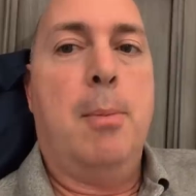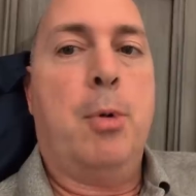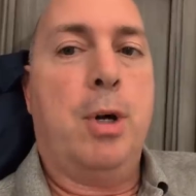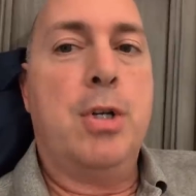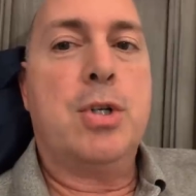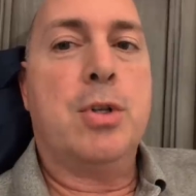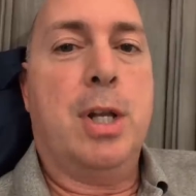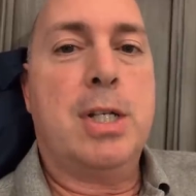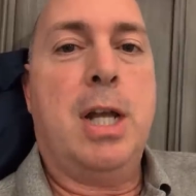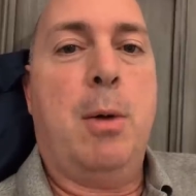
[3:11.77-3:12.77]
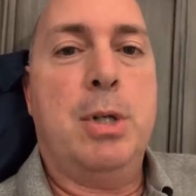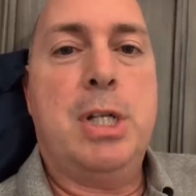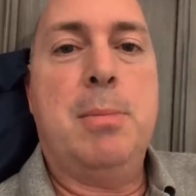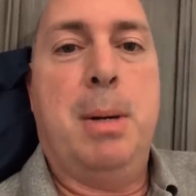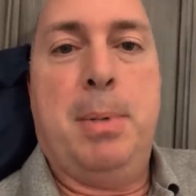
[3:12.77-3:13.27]
Pretty sure that's not what
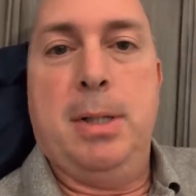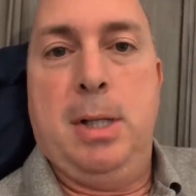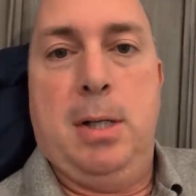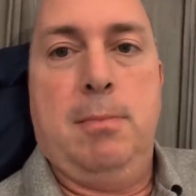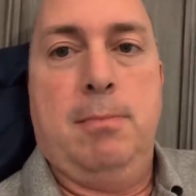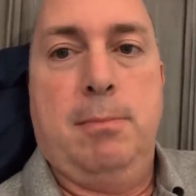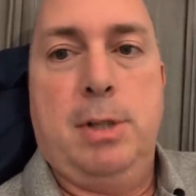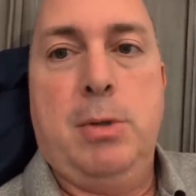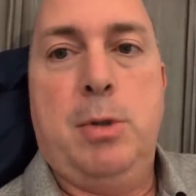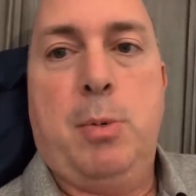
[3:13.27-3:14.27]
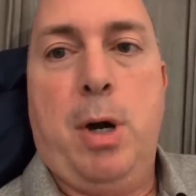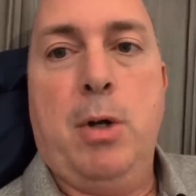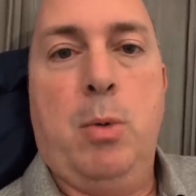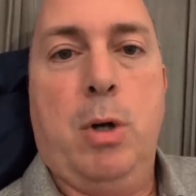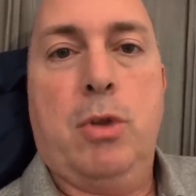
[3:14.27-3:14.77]
she meant by that. She was
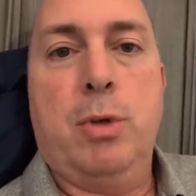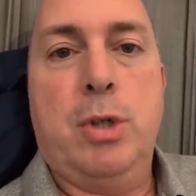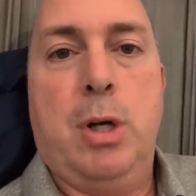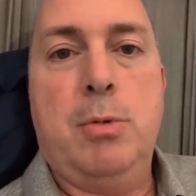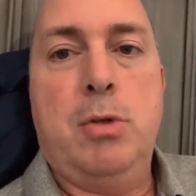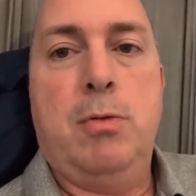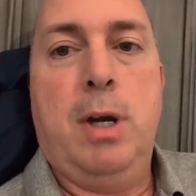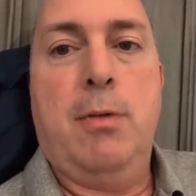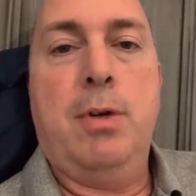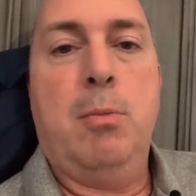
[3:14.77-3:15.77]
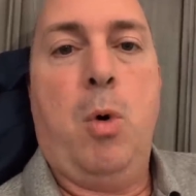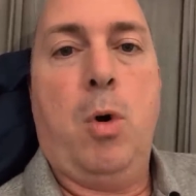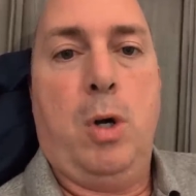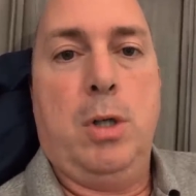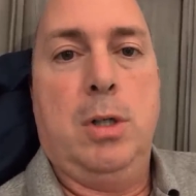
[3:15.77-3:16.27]
proud to work 3 jobs, you effing
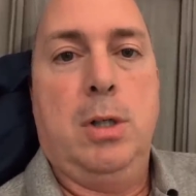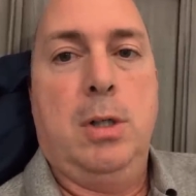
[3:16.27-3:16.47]
moron.